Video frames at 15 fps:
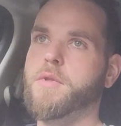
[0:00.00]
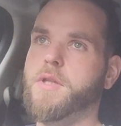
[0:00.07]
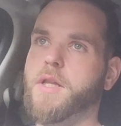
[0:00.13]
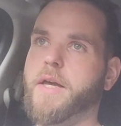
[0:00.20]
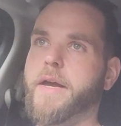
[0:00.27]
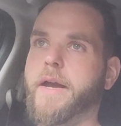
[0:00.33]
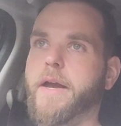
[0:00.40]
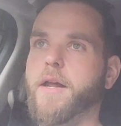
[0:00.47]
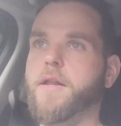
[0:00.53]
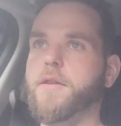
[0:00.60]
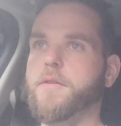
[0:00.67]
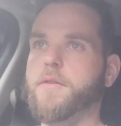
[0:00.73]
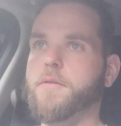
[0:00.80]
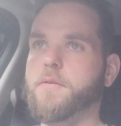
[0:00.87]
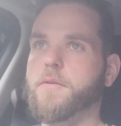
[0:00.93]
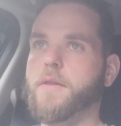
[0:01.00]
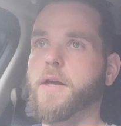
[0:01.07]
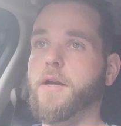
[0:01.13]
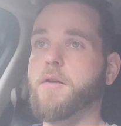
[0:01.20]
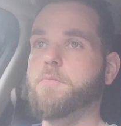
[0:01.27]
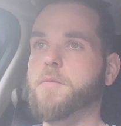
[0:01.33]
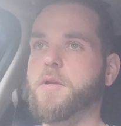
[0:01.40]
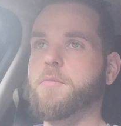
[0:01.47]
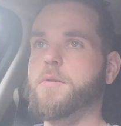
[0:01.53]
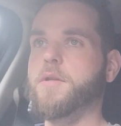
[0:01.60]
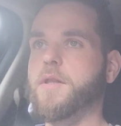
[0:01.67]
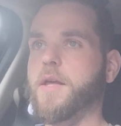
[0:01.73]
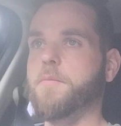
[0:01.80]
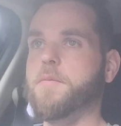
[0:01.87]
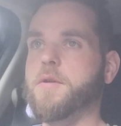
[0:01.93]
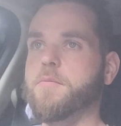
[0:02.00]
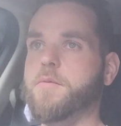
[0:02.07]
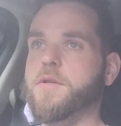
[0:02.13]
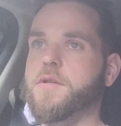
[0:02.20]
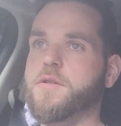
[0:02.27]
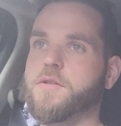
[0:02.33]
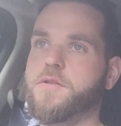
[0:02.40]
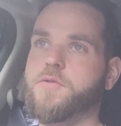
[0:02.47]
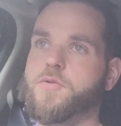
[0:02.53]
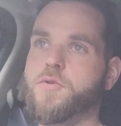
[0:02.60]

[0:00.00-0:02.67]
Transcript: plant that maybe is